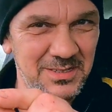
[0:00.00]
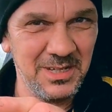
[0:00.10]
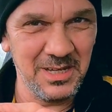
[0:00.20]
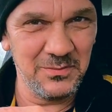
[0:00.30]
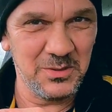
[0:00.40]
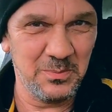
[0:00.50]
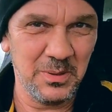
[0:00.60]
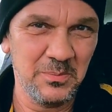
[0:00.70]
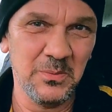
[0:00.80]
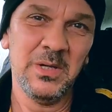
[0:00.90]
give to
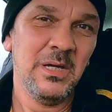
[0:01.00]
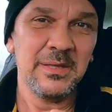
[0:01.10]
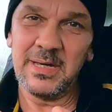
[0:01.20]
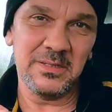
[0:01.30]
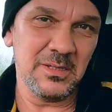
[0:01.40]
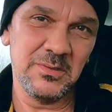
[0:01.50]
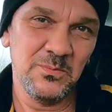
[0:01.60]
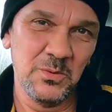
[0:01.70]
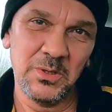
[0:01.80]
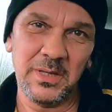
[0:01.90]
people, that
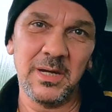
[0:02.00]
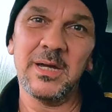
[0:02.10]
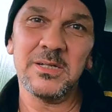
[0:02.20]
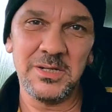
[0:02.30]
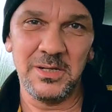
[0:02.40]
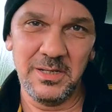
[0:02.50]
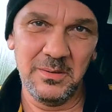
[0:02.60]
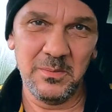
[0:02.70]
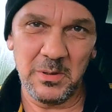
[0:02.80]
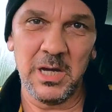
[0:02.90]
doesn't work. That
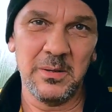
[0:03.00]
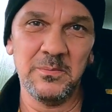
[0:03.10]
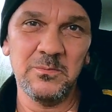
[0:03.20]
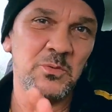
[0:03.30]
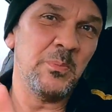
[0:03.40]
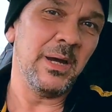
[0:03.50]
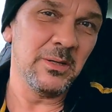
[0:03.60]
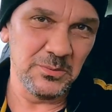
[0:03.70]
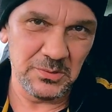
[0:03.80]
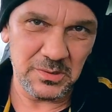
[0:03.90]
actually
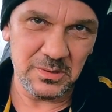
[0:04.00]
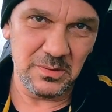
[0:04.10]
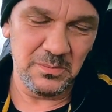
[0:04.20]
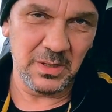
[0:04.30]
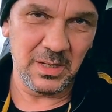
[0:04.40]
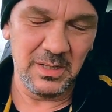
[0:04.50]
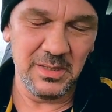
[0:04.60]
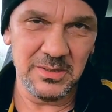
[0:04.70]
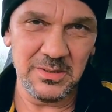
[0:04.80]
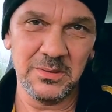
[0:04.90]
repels the
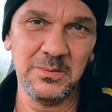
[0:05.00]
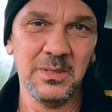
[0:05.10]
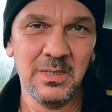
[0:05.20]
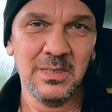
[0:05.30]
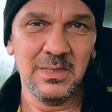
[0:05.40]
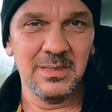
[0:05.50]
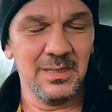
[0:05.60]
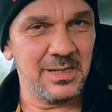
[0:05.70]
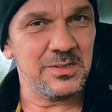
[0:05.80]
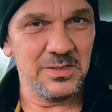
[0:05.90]
mechanic. So
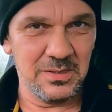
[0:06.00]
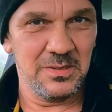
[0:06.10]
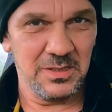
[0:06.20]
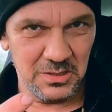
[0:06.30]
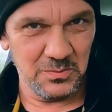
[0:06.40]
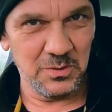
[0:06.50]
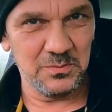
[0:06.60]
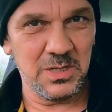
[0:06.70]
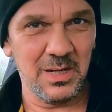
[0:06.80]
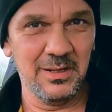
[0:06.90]
yes, this is what
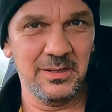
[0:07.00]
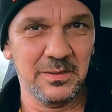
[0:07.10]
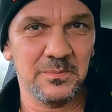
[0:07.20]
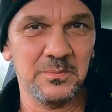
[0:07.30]
I'm telling you.